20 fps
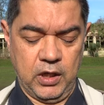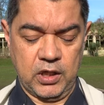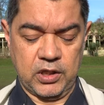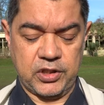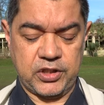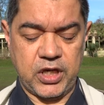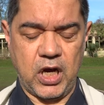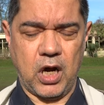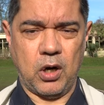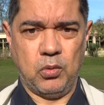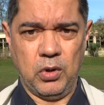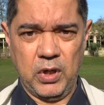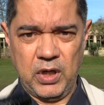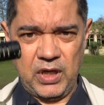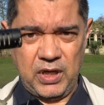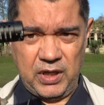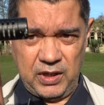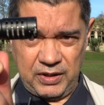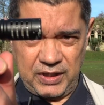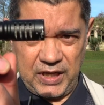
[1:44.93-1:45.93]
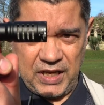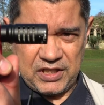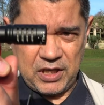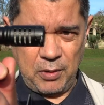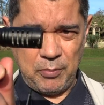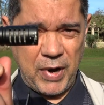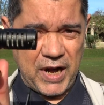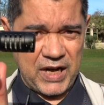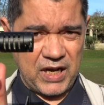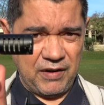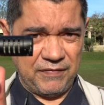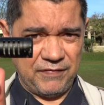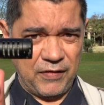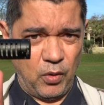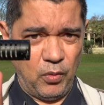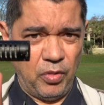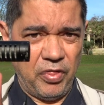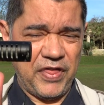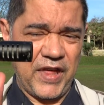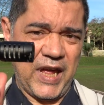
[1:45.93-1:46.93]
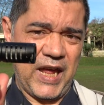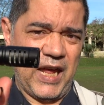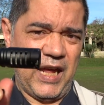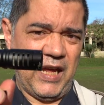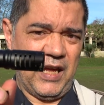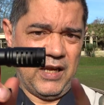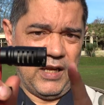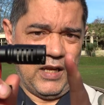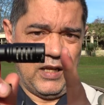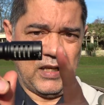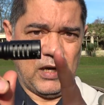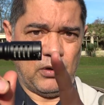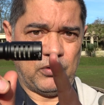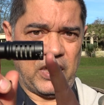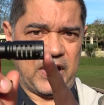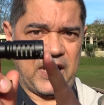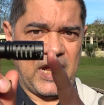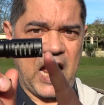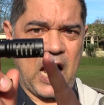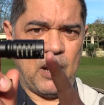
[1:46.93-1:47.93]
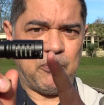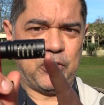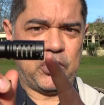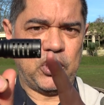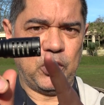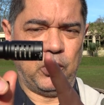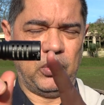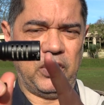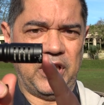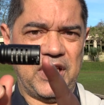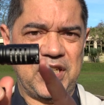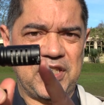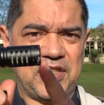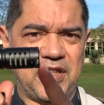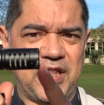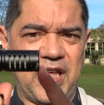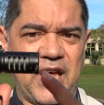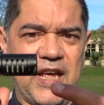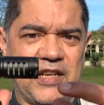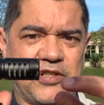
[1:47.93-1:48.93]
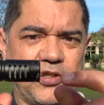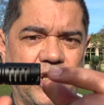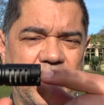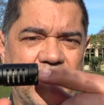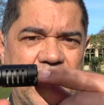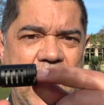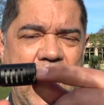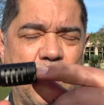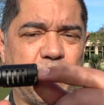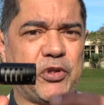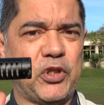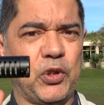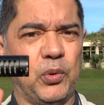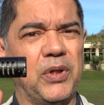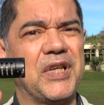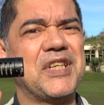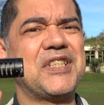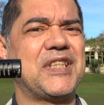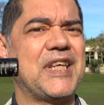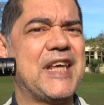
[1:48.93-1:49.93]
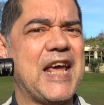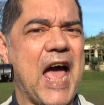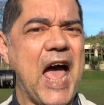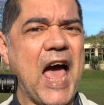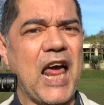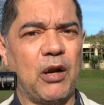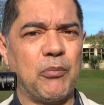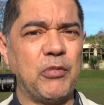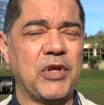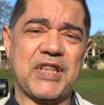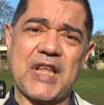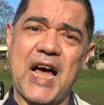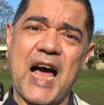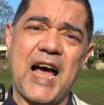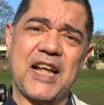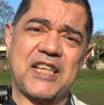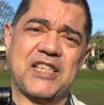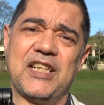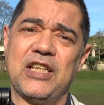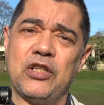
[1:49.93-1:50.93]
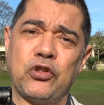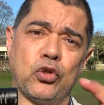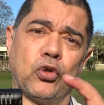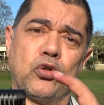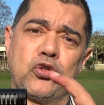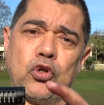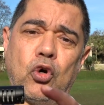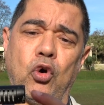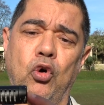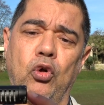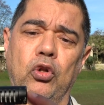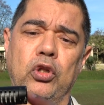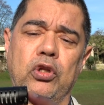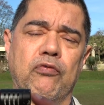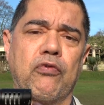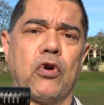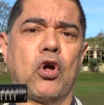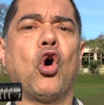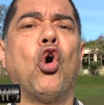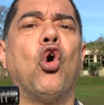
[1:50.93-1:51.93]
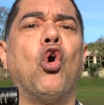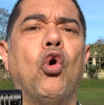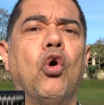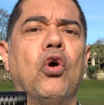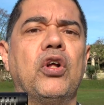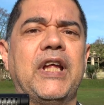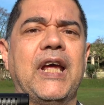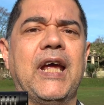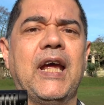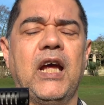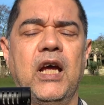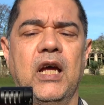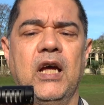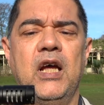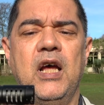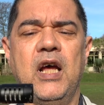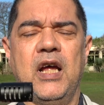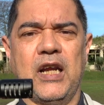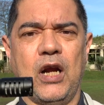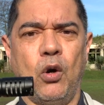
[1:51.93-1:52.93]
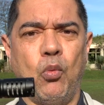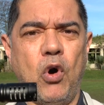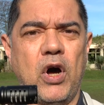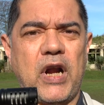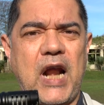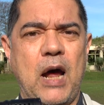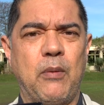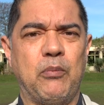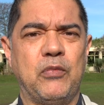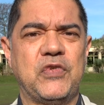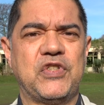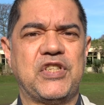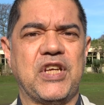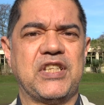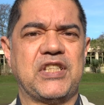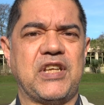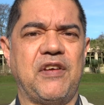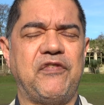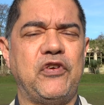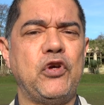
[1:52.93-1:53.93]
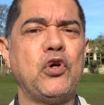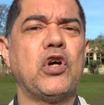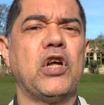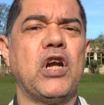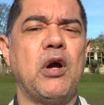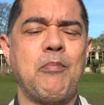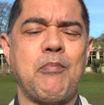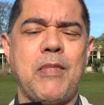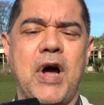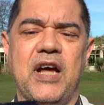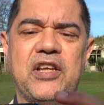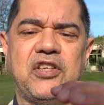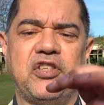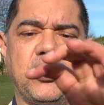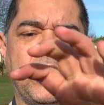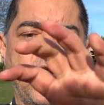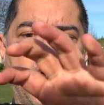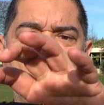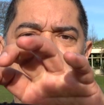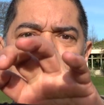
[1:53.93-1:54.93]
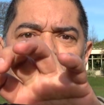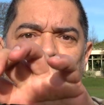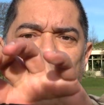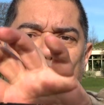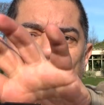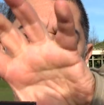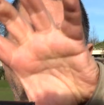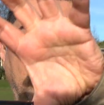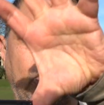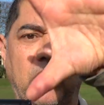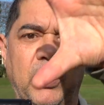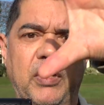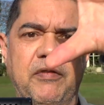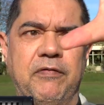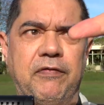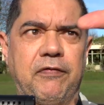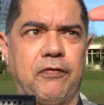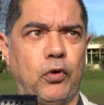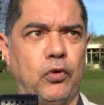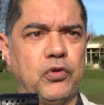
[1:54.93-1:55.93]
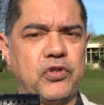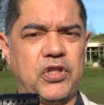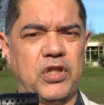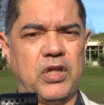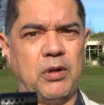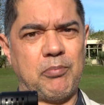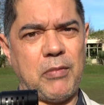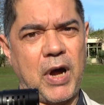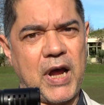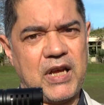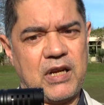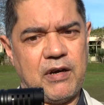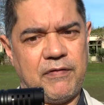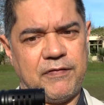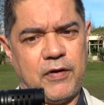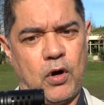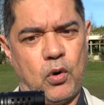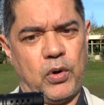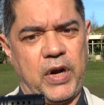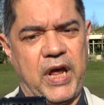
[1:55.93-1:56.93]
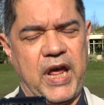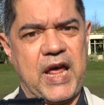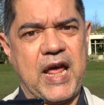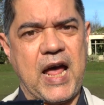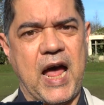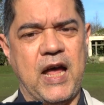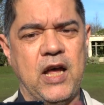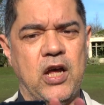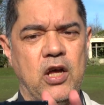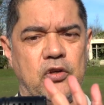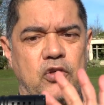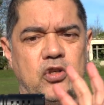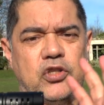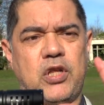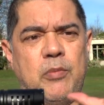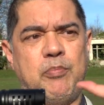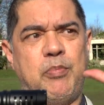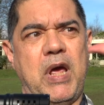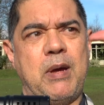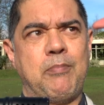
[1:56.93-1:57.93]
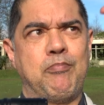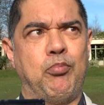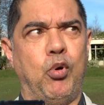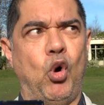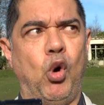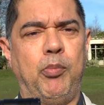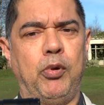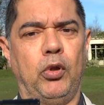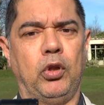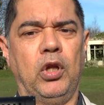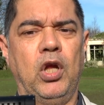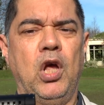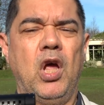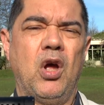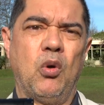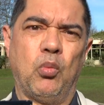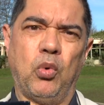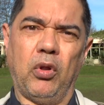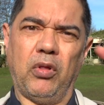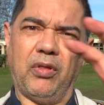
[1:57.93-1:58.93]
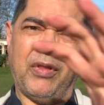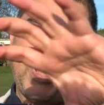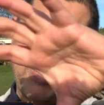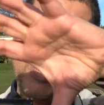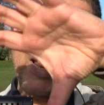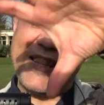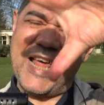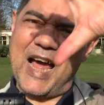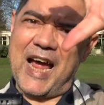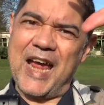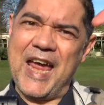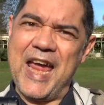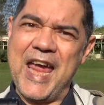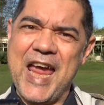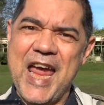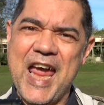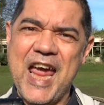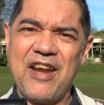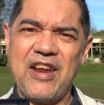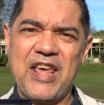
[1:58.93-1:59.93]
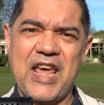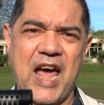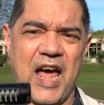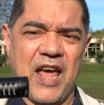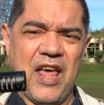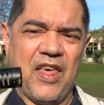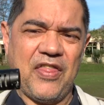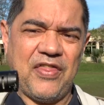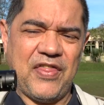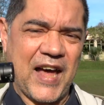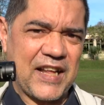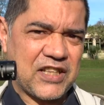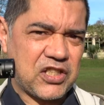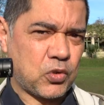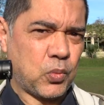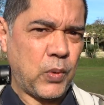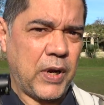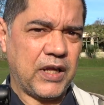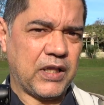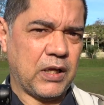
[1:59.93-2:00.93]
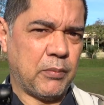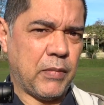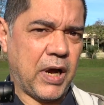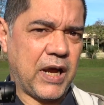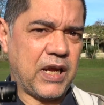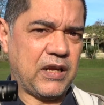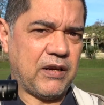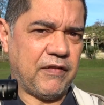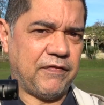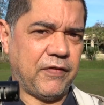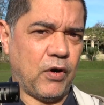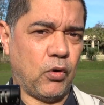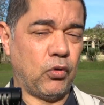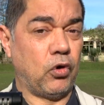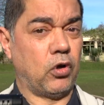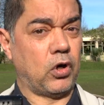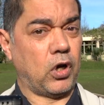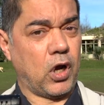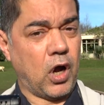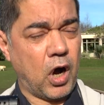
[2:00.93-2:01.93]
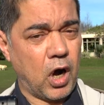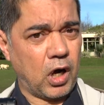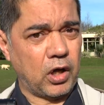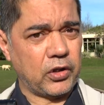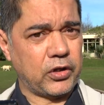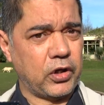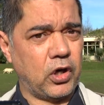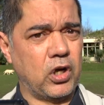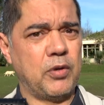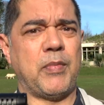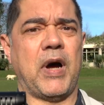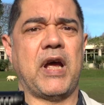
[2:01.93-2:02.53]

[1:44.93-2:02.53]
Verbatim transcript: So there's a microphone there. Now the capsule is there. So the capsule is the element that actually does all the recording. Now what happens is if you can imagine a bubble in front of the microphone here, just a big bubble. Well, in that area, that's where the microphone or a cardioid